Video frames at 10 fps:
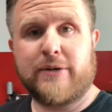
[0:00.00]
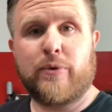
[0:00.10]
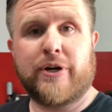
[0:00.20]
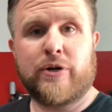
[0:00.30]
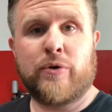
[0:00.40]

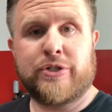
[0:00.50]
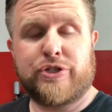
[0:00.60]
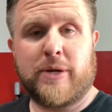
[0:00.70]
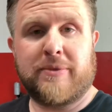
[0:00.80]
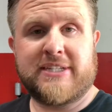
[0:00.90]
we're going to
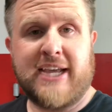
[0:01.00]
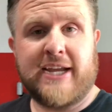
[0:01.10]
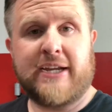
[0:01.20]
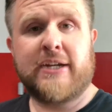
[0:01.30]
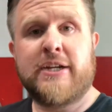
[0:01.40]
drop the
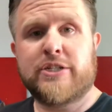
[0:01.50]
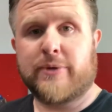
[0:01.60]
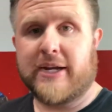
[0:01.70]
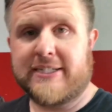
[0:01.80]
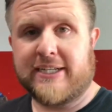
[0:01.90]
tank. So we
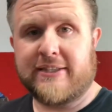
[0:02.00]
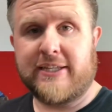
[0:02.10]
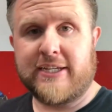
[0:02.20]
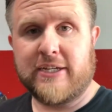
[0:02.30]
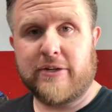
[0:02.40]
got to take
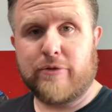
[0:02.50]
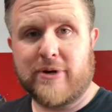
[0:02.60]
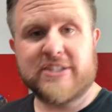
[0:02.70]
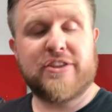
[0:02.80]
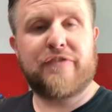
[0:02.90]
the
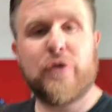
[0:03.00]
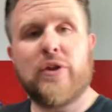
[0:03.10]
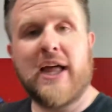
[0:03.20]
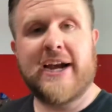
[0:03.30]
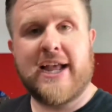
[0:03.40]
rest of the fuel
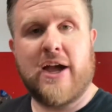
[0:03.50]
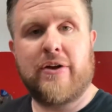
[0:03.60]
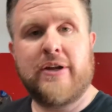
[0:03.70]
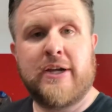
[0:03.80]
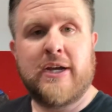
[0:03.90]
line out,